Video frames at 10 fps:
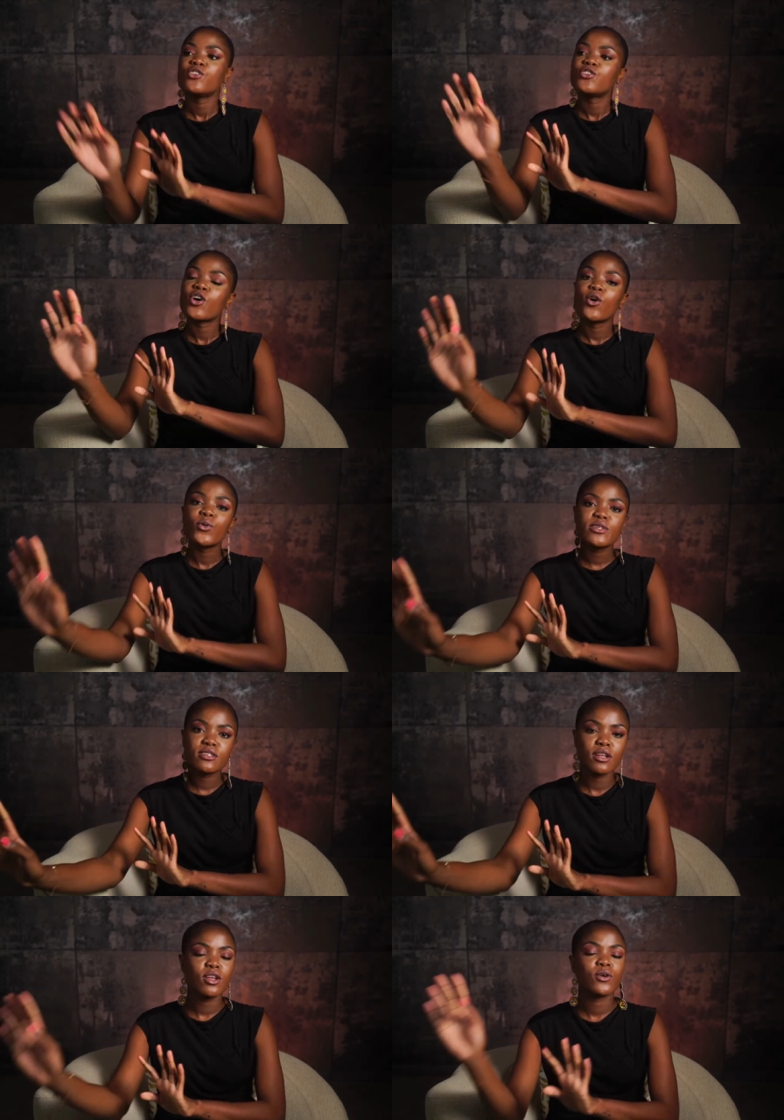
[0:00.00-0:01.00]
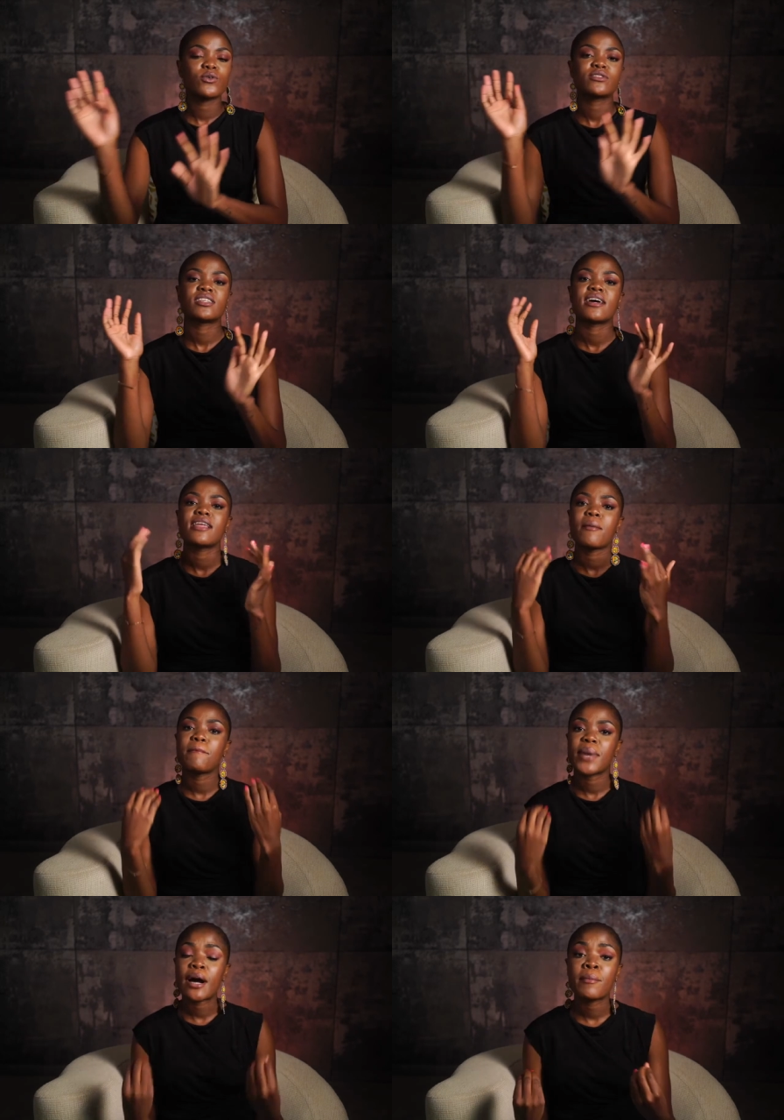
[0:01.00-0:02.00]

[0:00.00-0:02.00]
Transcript: door is closed and I'm by